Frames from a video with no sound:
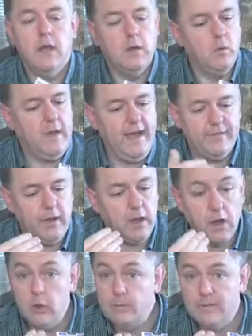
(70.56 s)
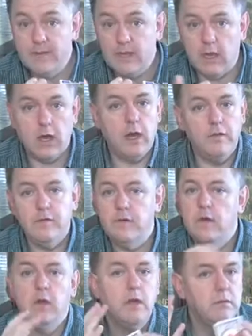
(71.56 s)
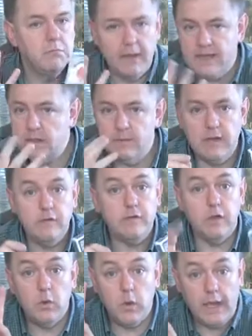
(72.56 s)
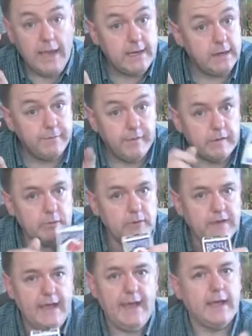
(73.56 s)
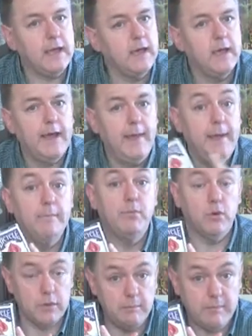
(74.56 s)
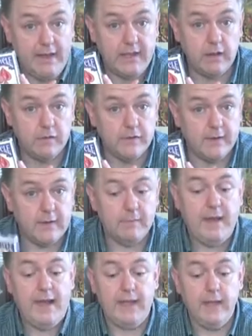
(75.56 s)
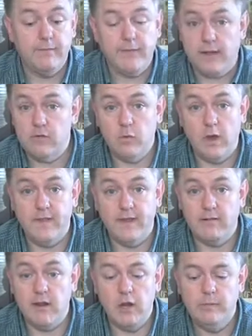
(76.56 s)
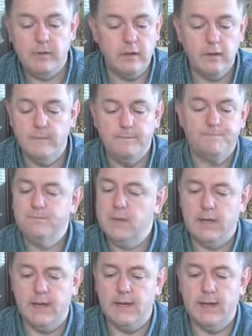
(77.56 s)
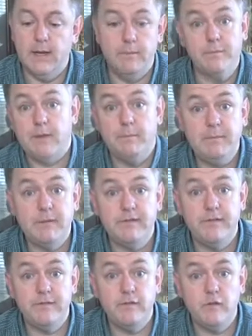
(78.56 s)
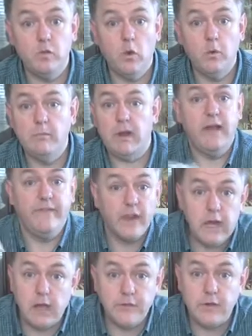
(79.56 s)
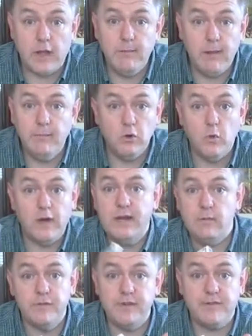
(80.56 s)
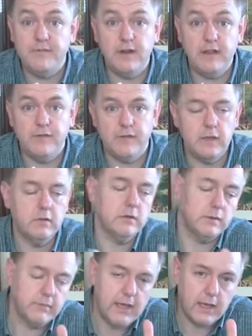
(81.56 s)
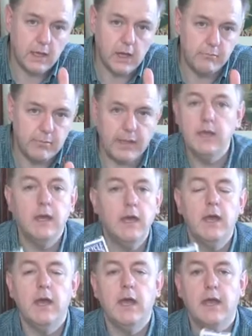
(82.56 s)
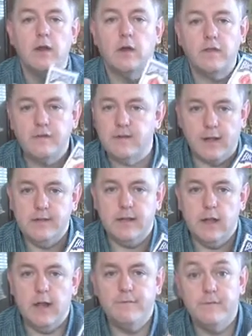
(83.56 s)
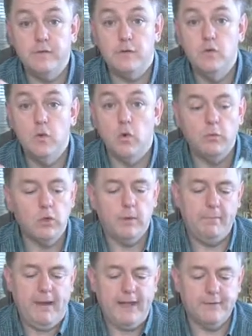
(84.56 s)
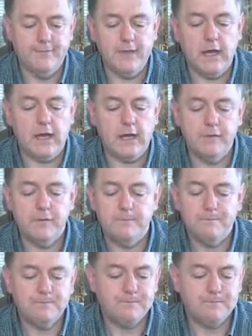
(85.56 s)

We had to open the cards, make them into an invisible deck, and then put them back inside the packet. That's why they're open. Some people have even sworn blind. The last time I bought one, it was definitely sealed. It can't be. It started life as a normal pack of cards.